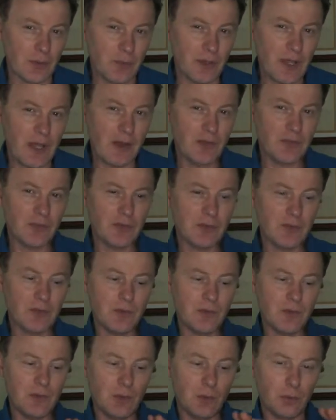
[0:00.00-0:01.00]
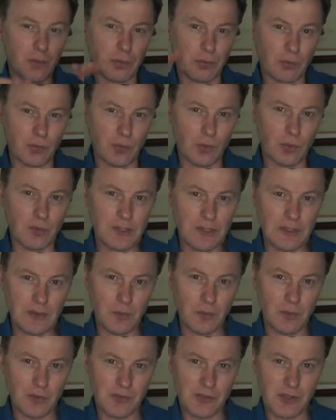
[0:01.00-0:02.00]
We have to look broadly
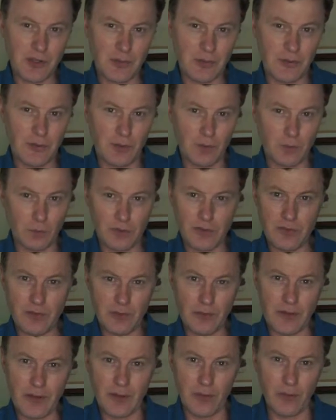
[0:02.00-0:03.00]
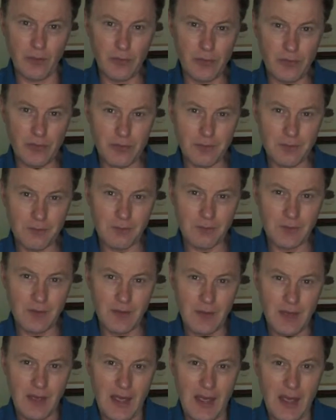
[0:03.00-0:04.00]
at what's going on with your health,
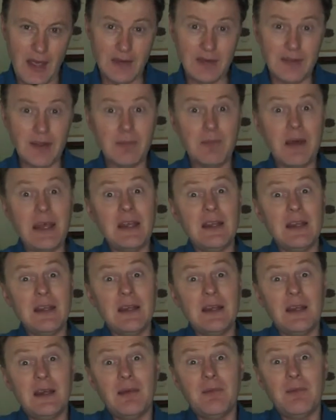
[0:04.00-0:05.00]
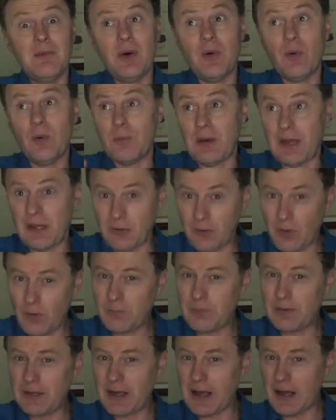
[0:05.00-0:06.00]
and there may or may
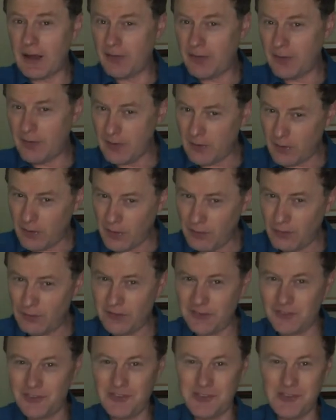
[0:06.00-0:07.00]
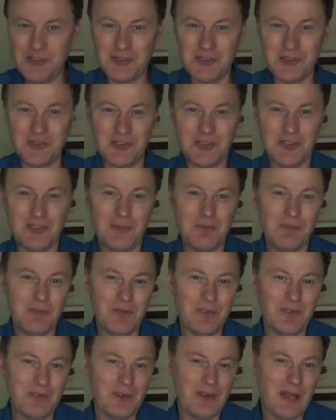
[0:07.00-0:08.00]
not be other obvious things that
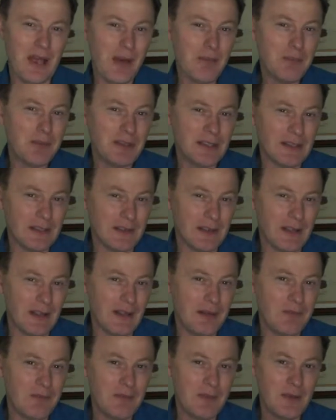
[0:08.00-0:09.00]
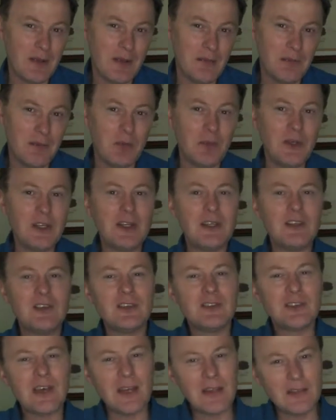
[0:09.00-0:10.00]
are happening there, but we need
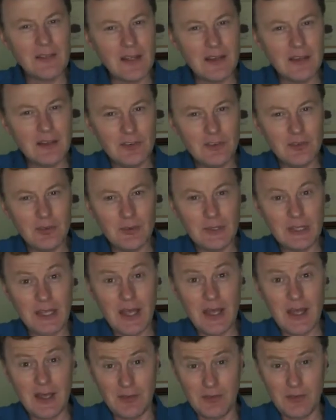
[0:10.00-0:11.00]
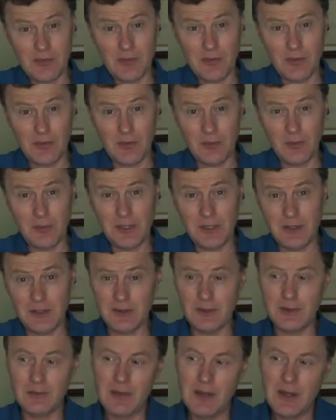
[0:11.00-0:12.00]
to take that into account so that we
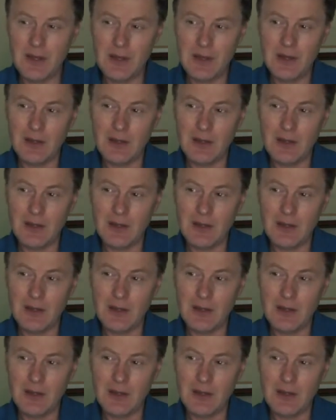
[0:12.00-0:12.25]
can